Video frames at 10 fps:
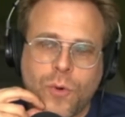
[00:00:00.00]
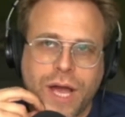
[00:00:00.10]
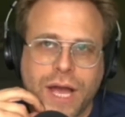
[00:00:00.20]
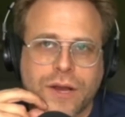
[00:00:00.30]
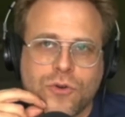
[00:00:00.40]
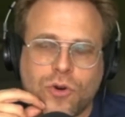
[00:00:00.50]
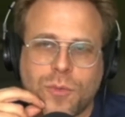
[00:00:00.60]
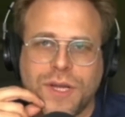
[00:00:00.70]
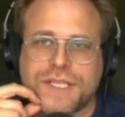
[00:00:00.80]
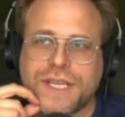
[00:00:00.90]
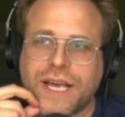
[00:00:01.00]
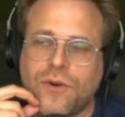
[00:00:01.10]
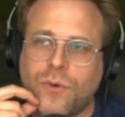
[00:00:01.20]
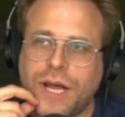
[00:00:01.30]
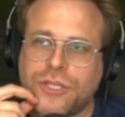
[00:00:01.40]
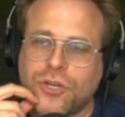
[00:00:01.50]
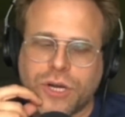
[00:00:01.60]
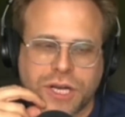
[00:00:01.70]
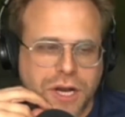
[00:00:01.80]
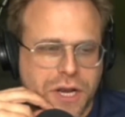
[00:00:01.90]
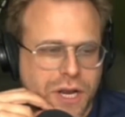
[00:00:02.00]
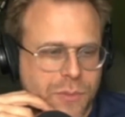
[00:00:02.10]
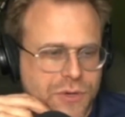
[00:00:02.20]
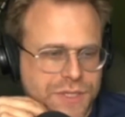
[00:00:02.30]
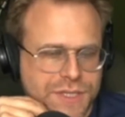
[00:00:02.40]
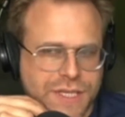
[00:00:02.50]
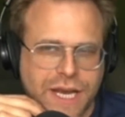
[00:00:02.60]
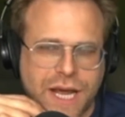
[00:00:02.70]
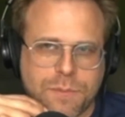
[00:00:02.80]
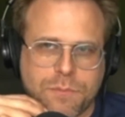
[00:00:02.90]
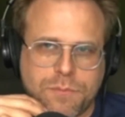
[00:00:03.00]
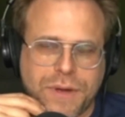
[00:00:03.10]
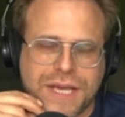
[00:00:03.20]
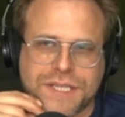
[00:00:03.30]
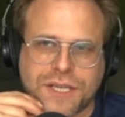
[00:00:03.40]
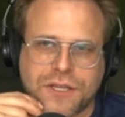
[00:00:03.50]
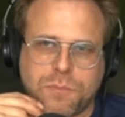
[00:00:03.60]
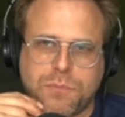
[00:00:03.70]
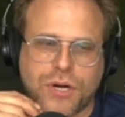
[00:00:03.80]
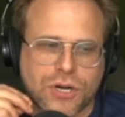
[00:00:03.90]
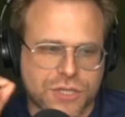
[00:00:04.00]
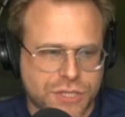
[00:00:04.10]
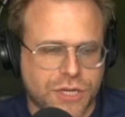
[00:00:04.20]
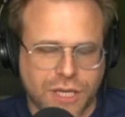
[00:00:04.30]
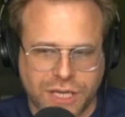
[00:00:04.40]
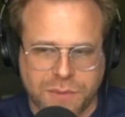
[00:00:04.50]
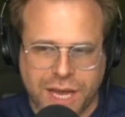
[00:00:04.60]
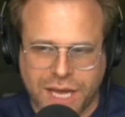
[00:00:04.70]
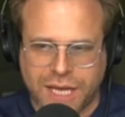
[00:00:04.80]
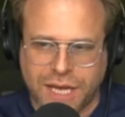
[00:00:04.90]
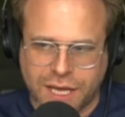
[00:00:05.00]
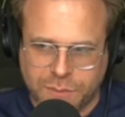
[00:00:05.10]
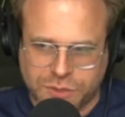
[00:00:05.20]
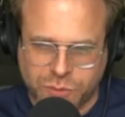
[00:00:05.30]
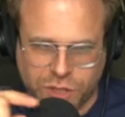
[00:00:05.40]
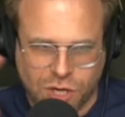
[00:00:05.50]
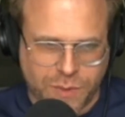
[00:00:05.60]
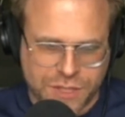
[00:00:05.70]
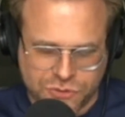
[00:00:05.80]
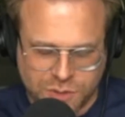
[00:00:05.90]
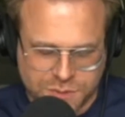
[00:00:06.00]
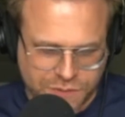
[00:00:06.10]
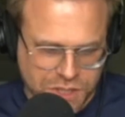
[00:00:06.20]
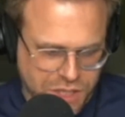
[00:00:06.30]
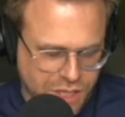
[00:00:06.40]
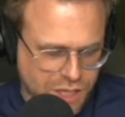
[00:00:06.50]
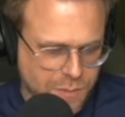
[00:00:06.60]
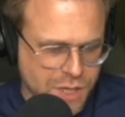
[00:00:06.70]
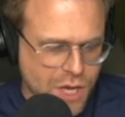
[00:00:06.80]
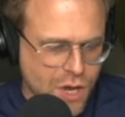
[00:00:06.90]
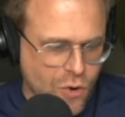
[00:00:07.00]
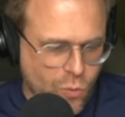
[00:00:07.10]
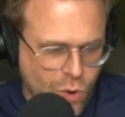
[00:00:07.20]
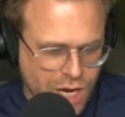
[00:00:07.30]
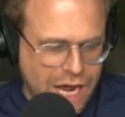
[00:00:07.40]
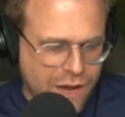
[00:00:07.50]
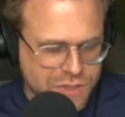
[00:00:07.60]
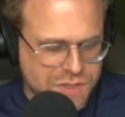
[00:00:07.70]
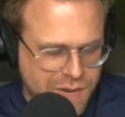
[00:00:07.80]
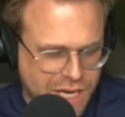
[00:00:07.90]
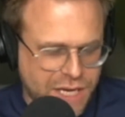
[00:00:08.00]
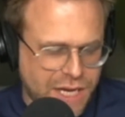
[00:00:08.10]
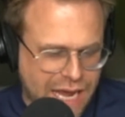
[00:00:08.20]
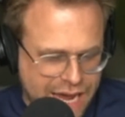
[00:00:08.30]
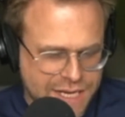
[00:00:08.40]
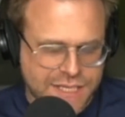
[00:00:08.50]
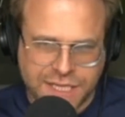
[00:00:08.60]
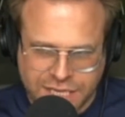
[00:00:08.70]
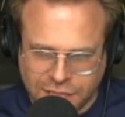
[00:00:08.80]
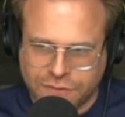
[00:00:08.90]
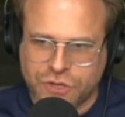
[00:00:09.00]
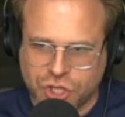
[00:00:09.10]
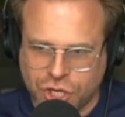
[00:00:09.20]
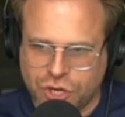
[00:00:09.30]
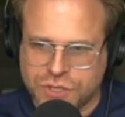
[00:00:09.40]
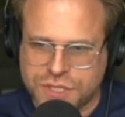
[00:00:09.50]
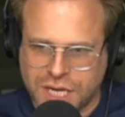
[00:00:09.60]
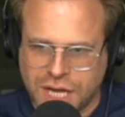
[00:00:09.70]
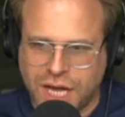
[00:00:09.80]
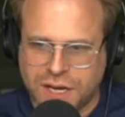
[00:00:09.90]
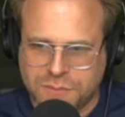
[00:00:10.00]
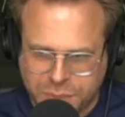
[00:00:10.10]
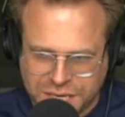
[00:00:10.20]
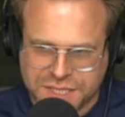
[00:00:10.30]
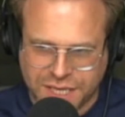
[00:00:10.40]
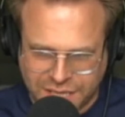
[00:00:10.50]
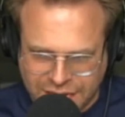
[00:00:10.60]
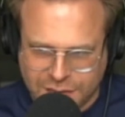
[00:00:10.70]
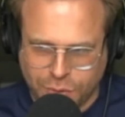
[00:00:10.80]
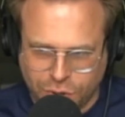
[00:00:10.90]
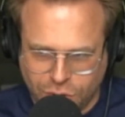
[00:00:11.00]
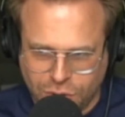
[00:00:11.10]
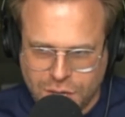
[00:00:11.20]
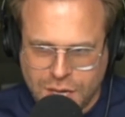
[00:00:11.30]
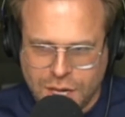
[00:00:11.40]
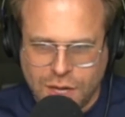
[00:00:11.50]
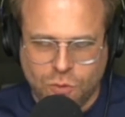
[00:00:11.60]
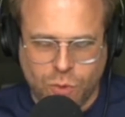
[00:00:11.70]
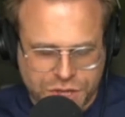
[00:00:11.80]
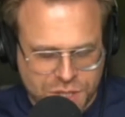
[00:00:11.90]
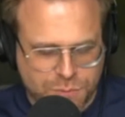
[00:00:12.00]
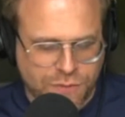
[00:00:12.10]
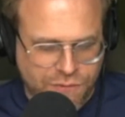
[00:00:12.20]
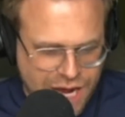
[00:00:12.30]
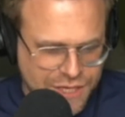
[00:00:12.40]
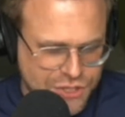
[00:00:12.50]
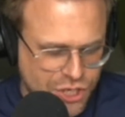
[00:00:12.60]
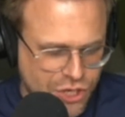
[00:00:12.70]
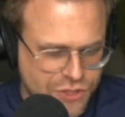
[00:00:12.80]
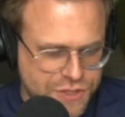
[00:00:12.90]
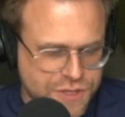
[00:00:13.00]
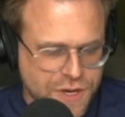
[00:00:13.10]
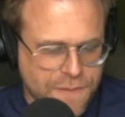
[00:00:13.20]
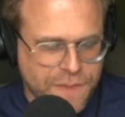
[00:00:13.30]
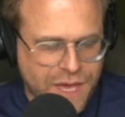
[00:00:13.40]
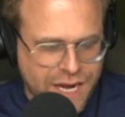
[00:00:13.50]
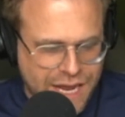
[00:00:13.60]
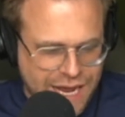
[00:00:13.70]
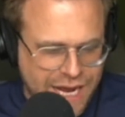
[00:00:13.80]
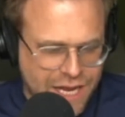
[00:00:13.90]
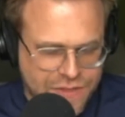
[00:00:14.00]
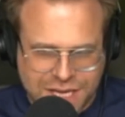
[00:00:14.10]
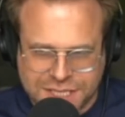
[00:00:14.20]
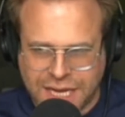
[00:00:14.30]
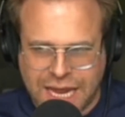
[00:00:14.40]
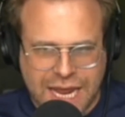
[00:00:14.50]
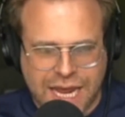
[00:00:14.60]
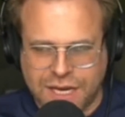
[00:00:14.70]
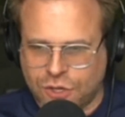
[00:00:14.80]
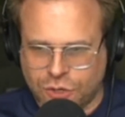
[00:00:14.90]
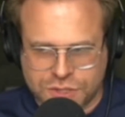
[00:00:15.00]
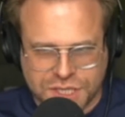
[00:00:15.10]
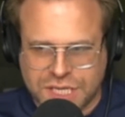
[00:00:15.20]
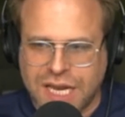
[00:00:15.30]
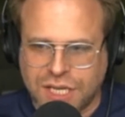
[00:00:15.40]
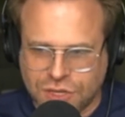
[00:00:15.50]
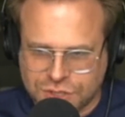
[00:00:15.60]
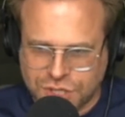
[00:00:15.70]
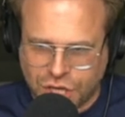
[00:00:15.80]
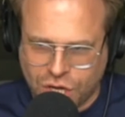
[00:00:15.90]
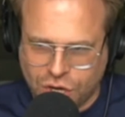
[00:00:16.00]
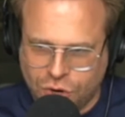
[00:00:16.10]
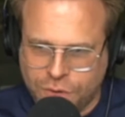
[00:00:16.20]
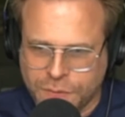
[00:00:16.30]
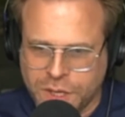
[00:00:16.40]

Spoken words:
way I normally say it when I don't get into numbers is that I'm basically personally making between all my streams of income what I was making as a television host on basic cable, with the provisos that A, that's like 8, close to 10 years ago.